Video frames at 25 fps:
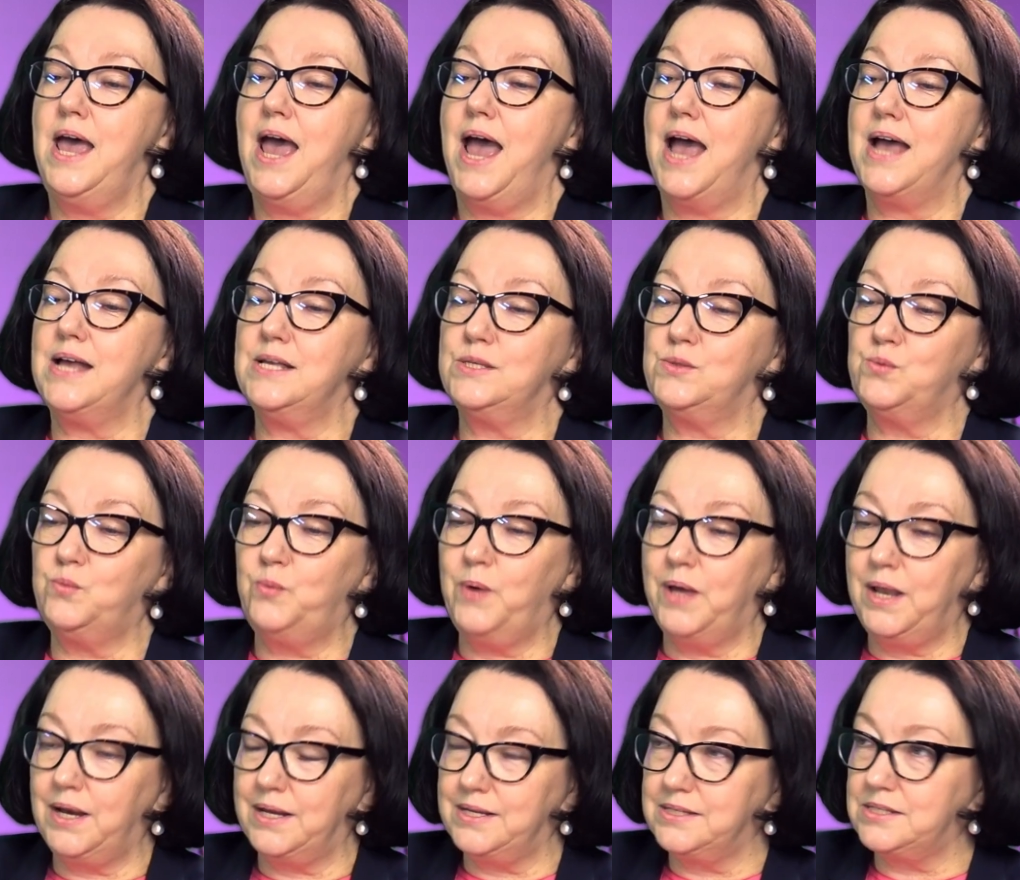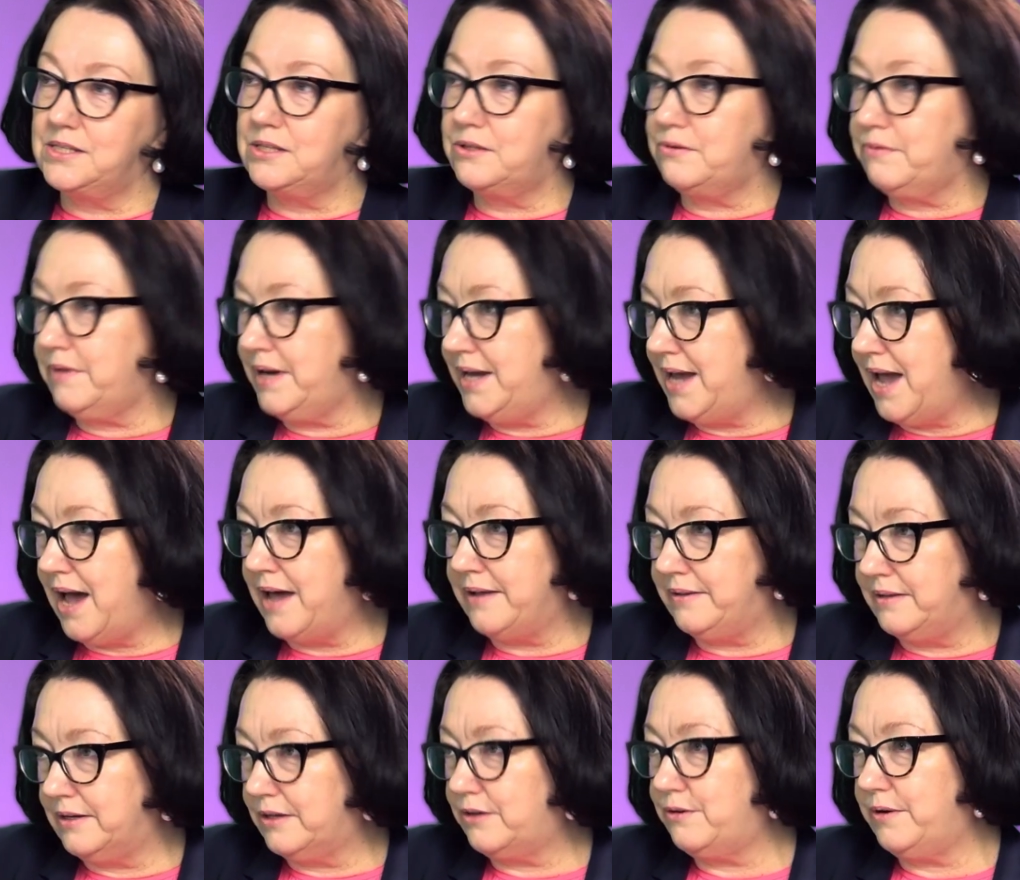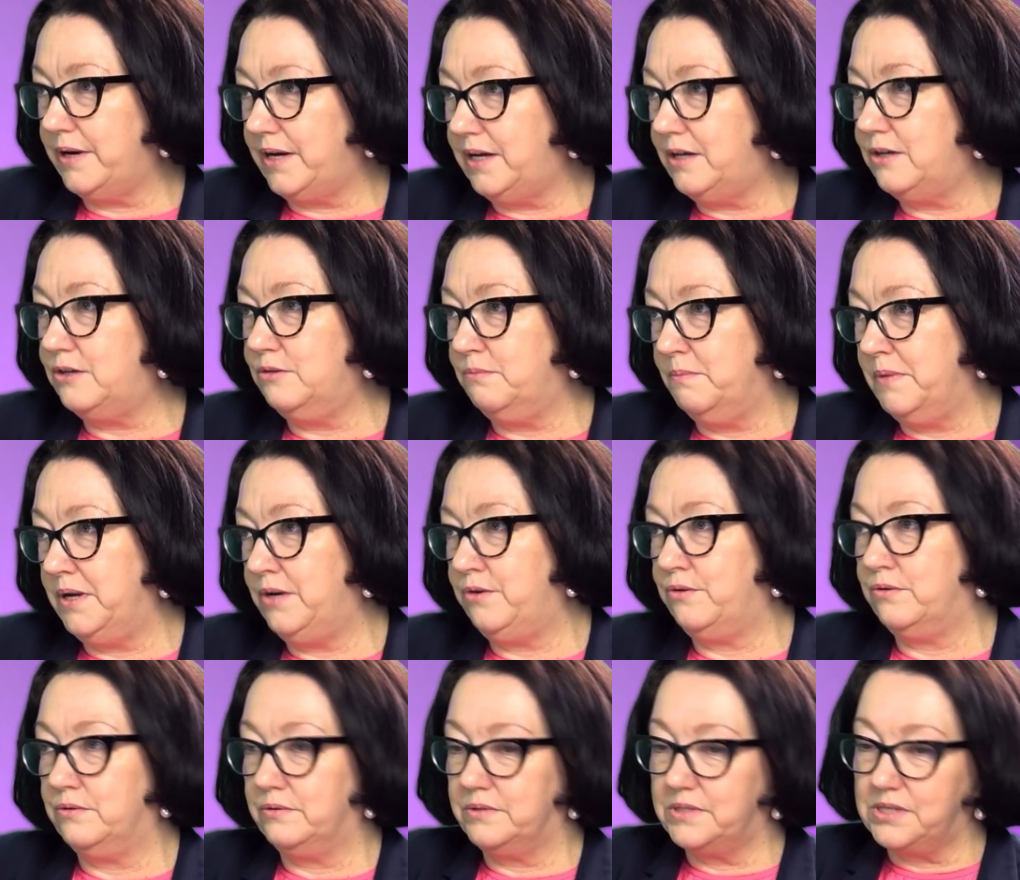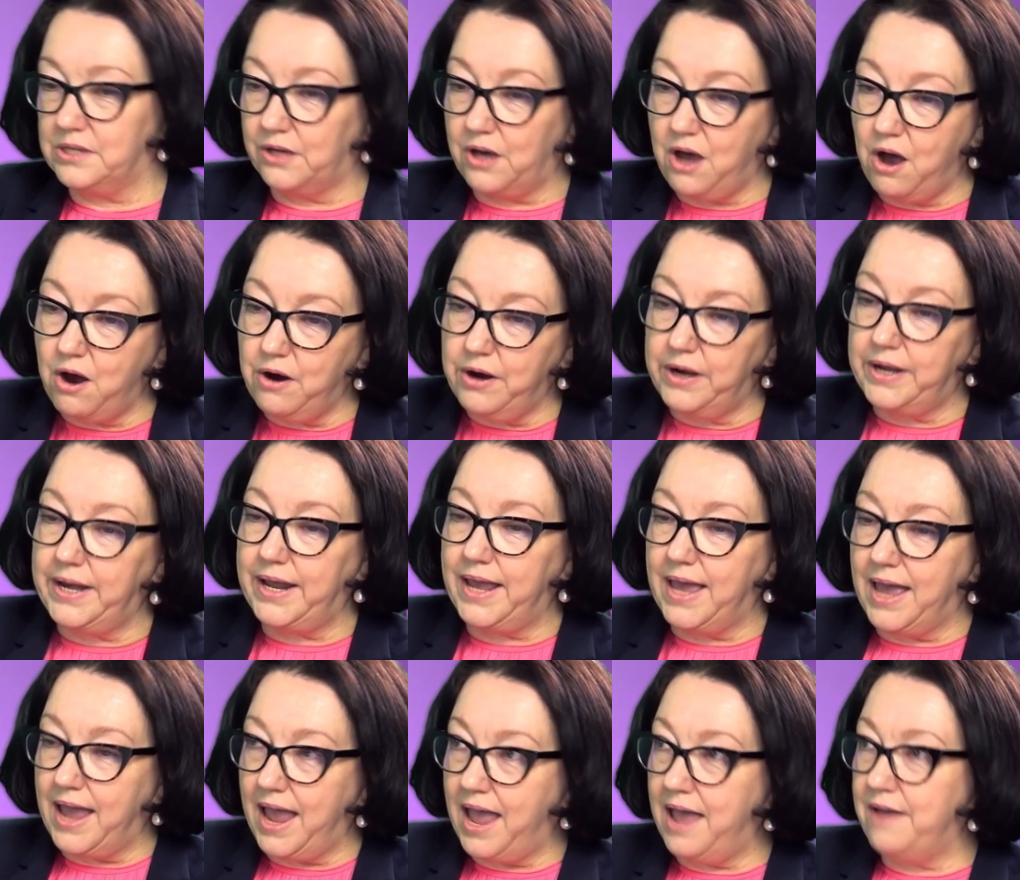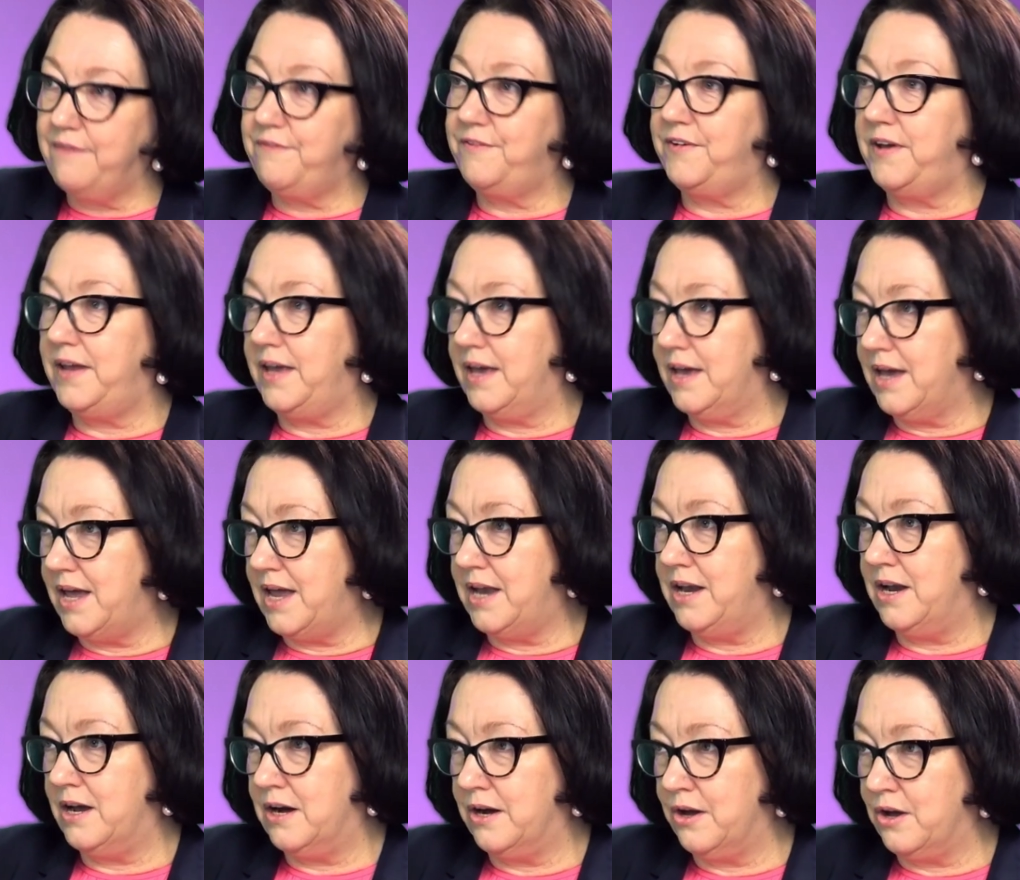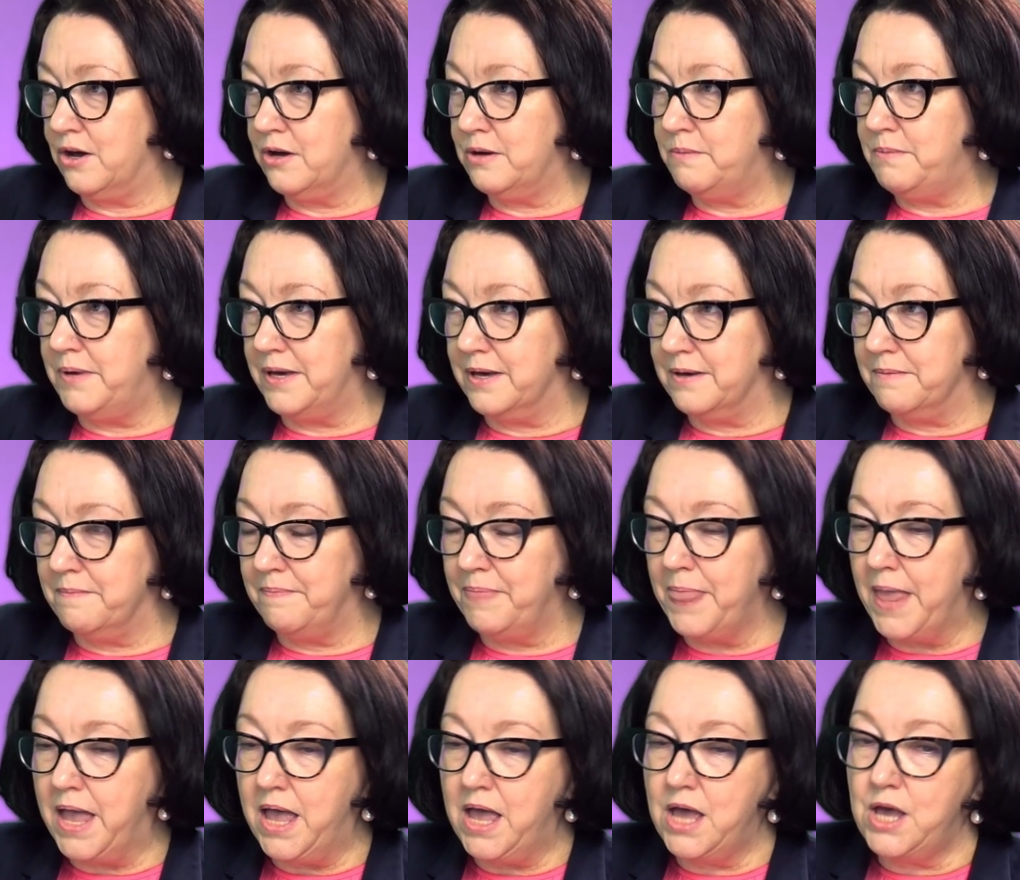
as well as three other critical minerals, zirconia, hafnia and niobium.